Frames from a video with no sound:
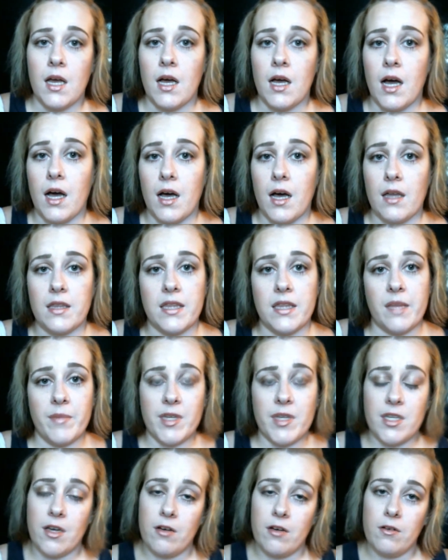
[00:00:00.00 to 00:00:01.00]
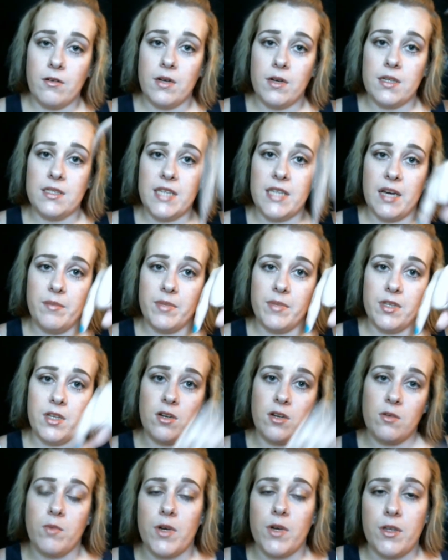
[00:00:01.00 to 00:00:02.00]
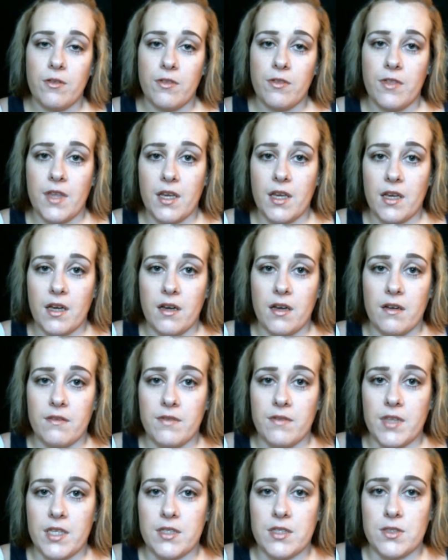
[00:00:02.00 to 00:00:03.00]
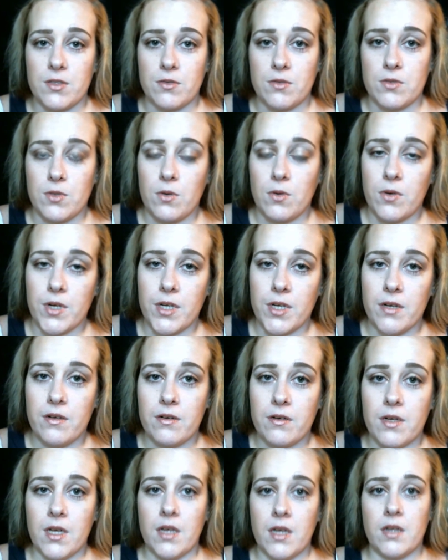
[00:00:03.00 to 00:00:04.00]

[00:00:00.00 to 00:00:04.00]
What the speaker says: Let me know down below what you think of this tutorial.